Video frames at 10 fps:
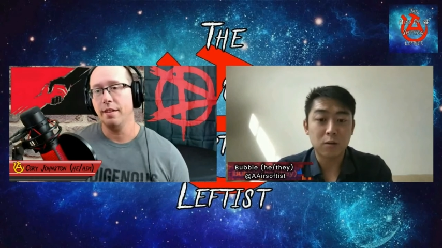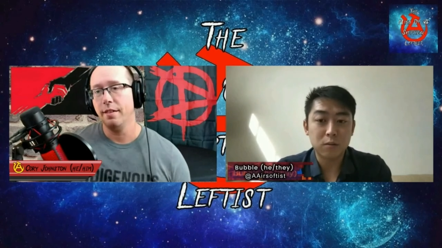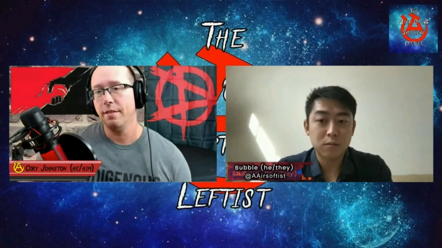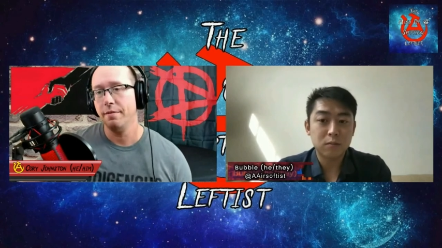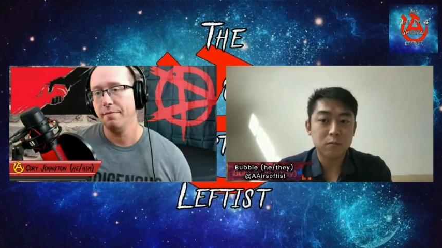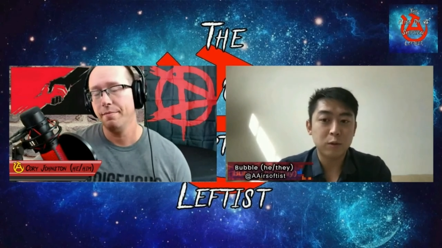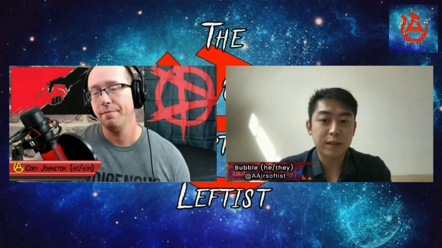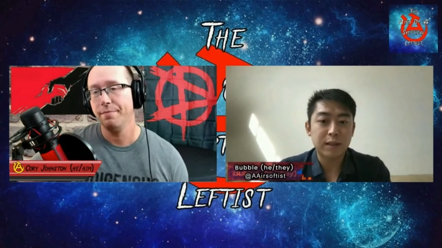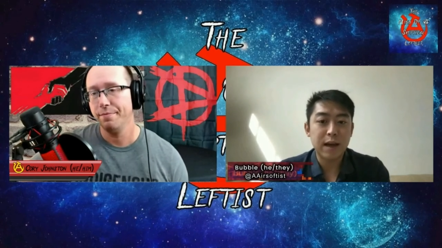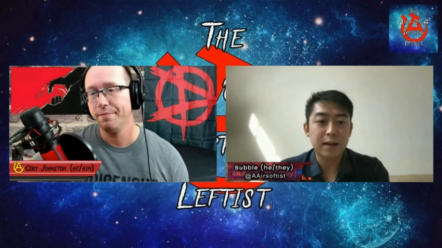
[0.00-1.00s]
Speaker 1: So,
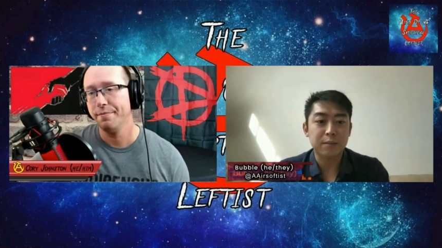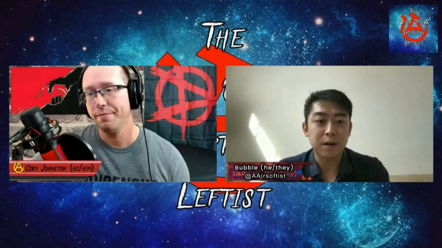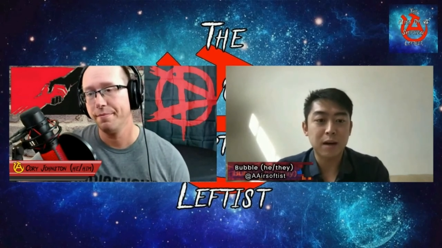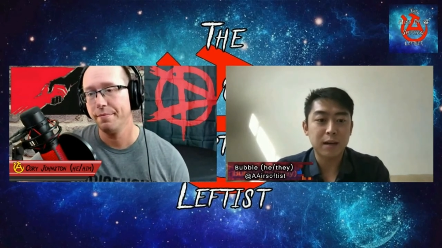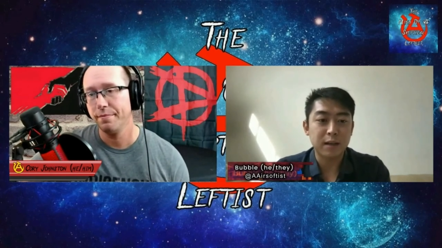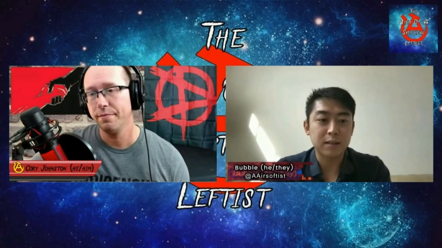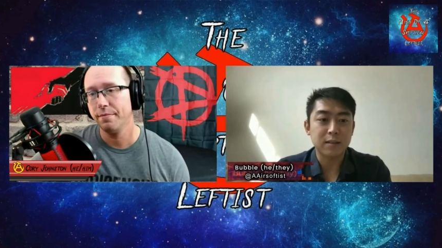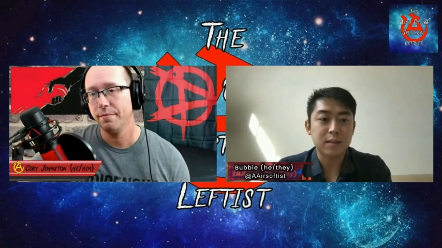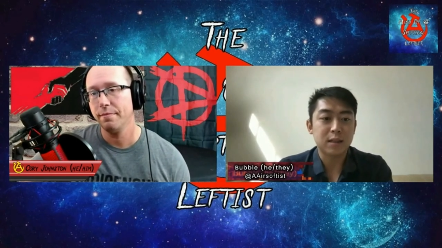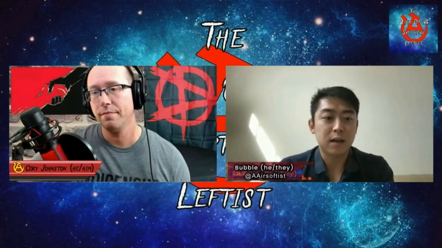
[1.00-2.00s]
with that in
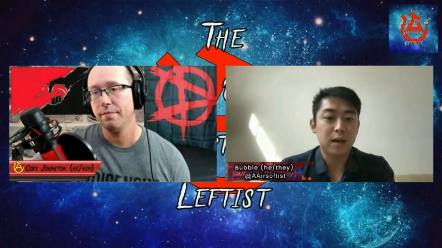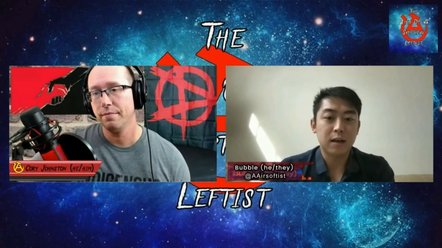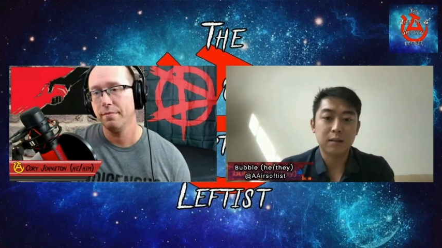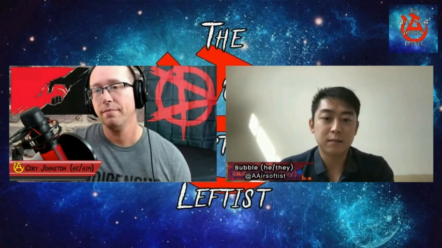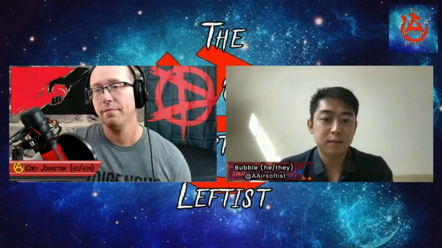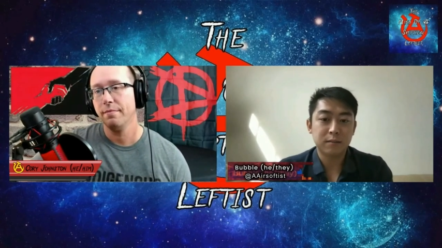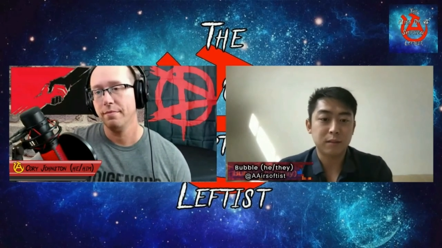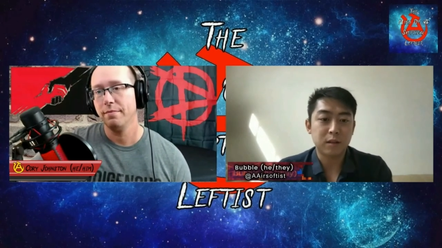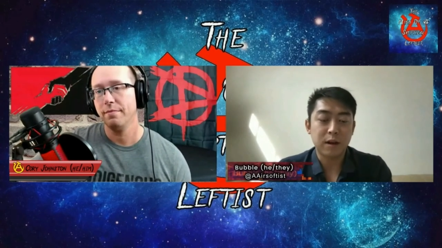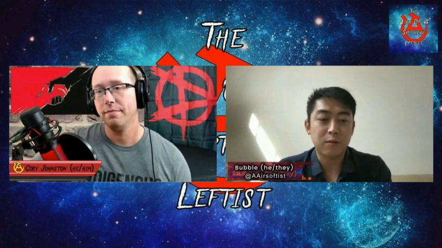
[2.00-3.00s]
mind, uh,
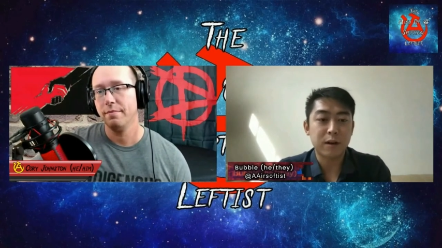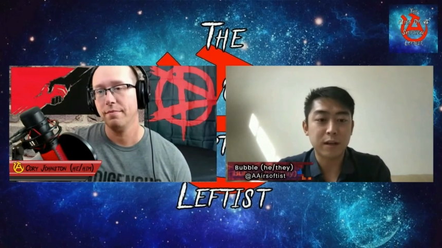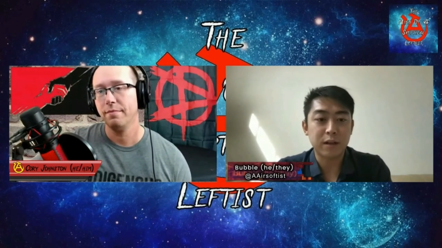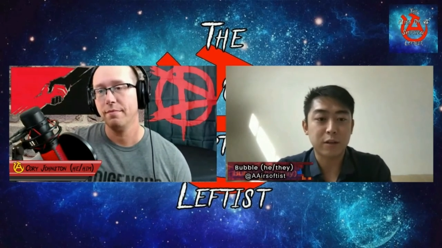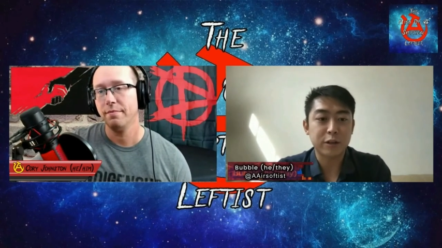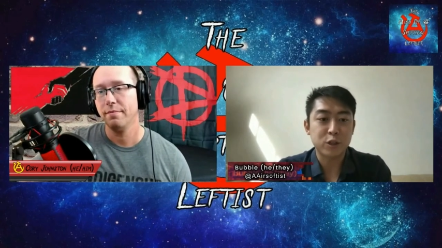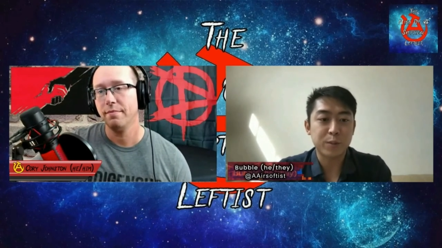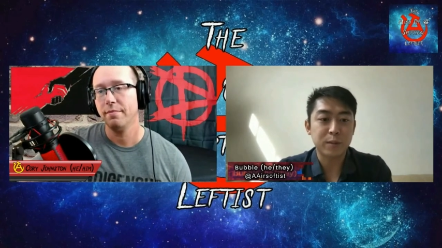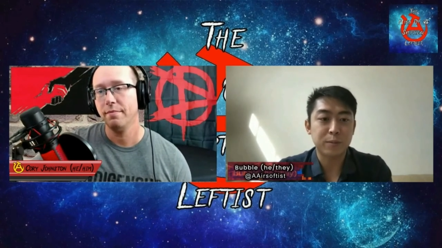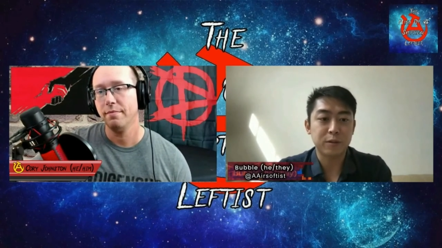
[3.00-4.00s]
you know, I want to
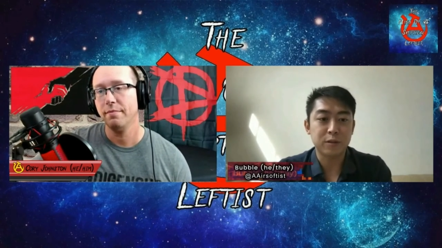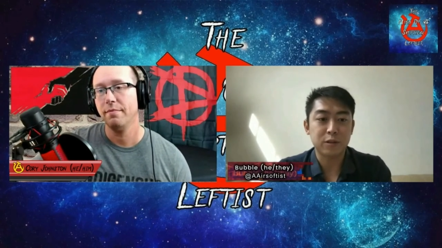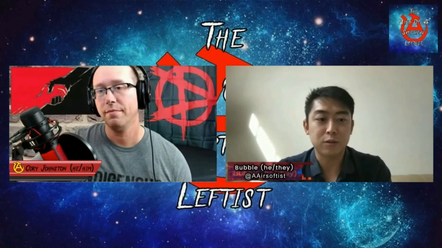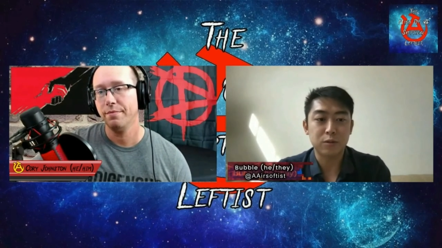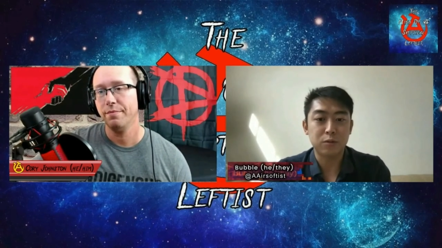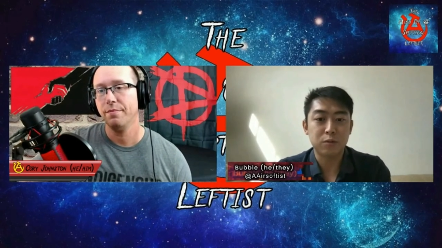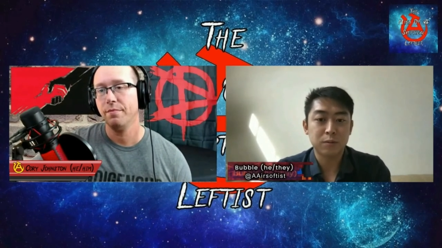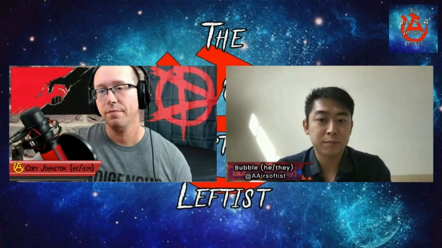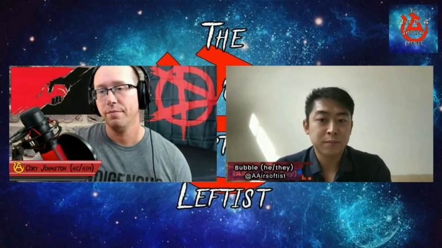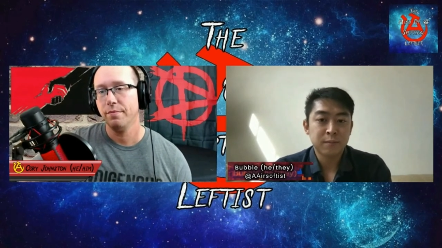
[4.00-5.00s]
encourage people
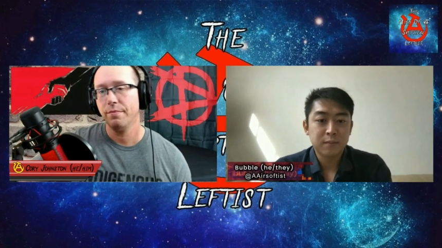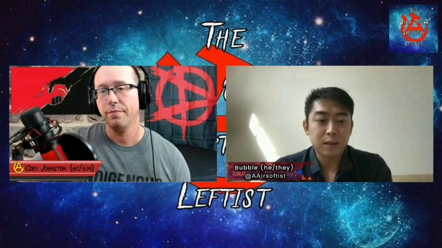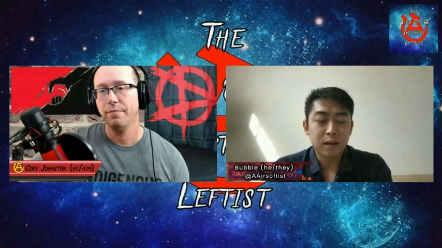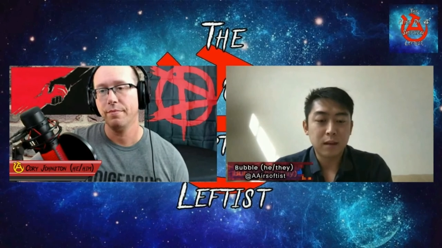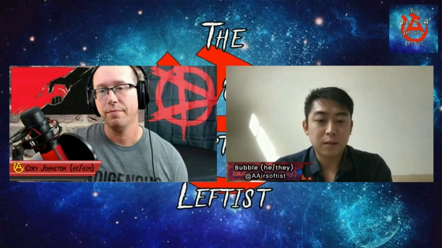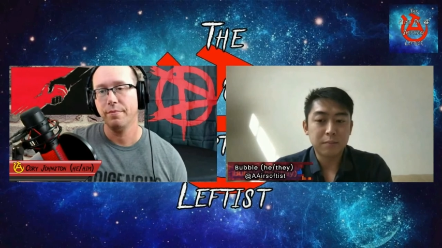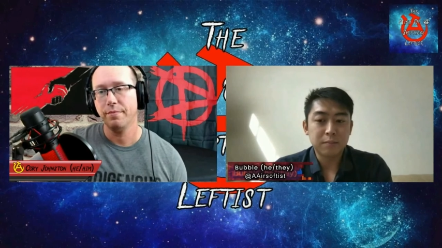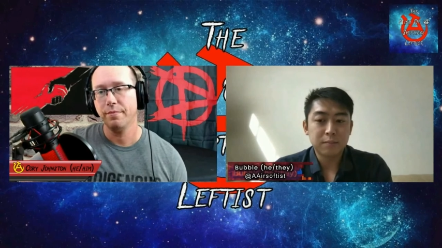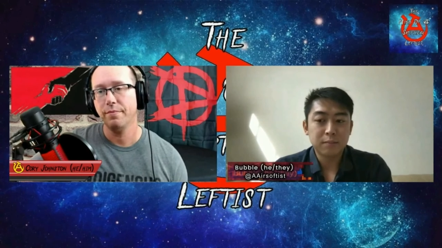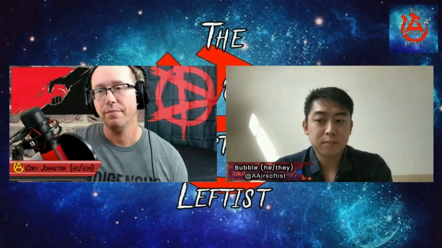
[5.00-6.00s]
to
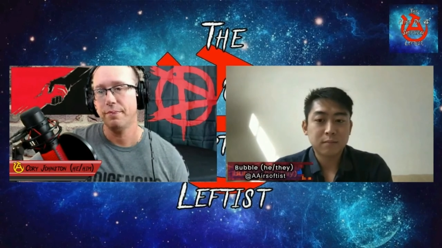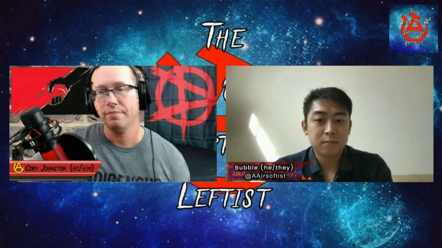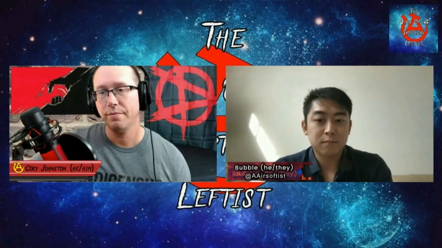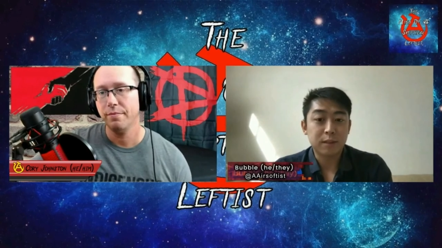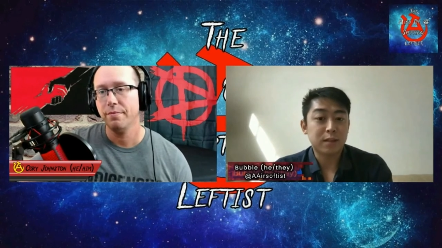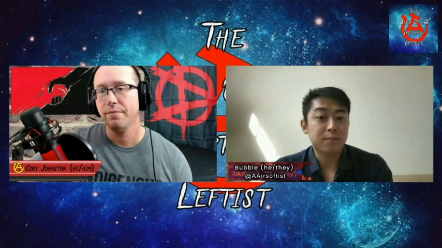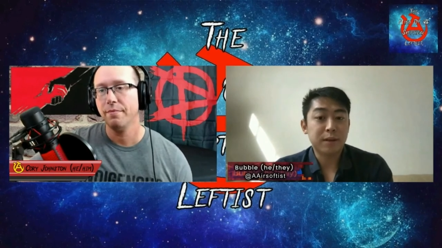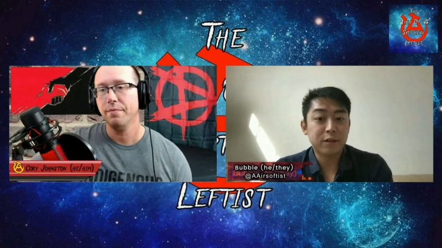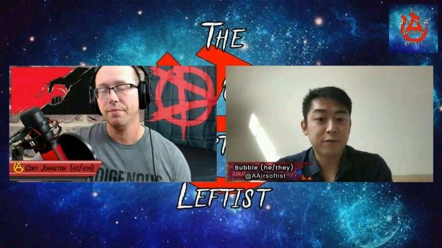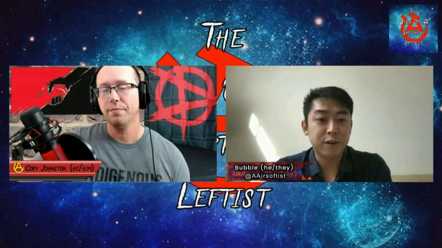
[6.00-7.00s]
um,
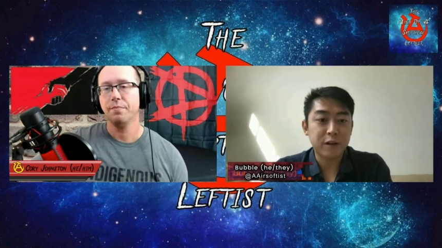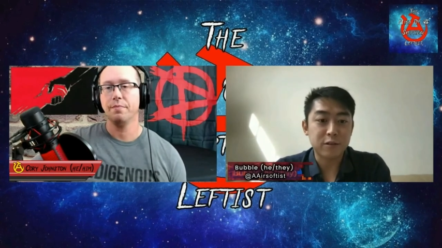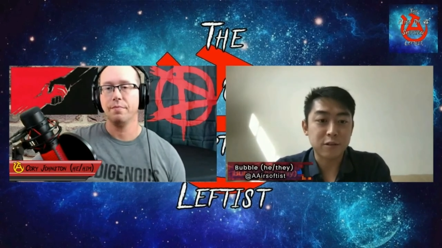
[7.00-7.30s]
become better